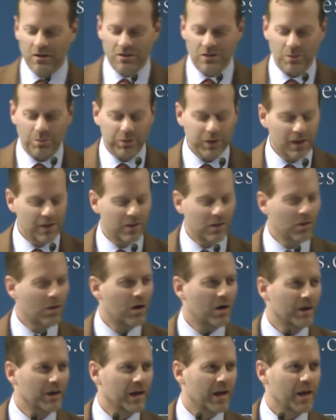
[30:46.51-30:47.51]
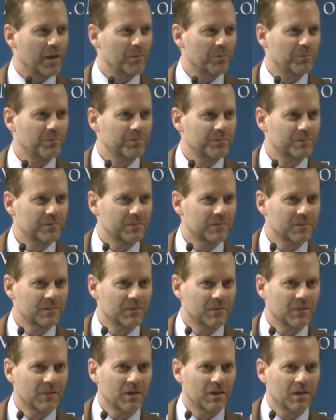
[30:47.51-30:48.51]
So play the long game.
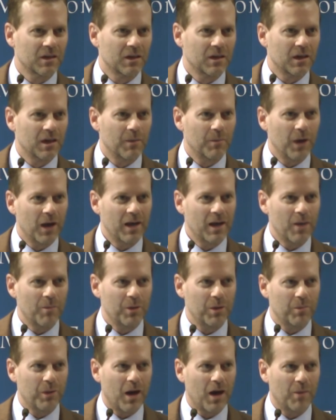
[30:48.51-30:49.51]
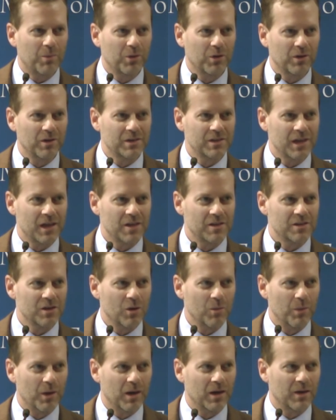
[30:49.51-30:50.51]
It might not be popular to say
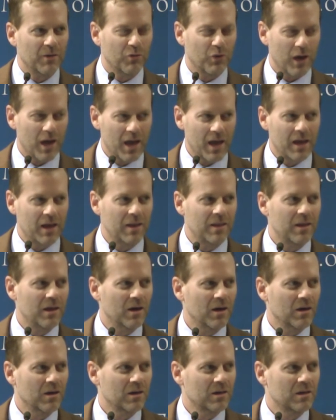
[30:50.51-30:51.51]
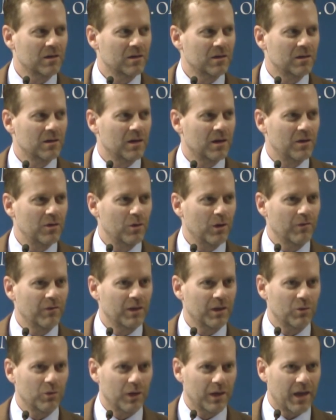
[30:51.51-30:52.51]
so, but if we hang in there and do
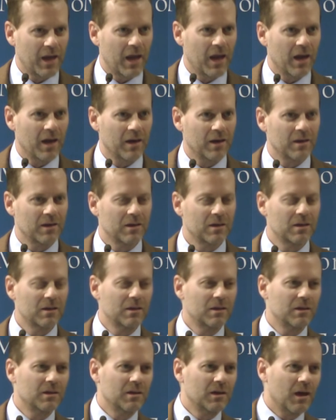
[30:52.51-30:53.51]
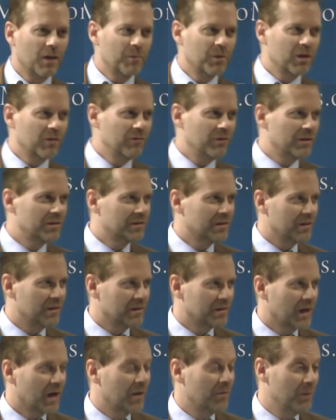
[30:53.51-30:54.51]
everything we can, I'm convinced that
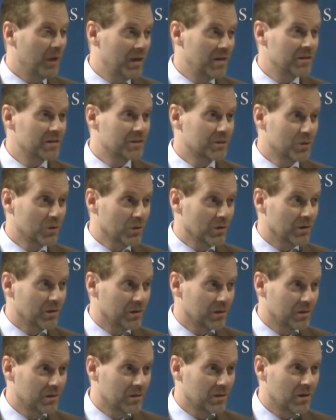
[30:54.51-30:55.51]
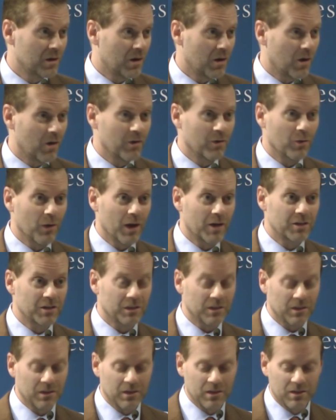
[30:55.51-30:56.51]
the tide may just turn on our
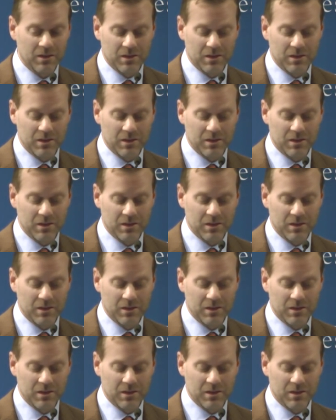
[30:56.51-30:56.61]
direction.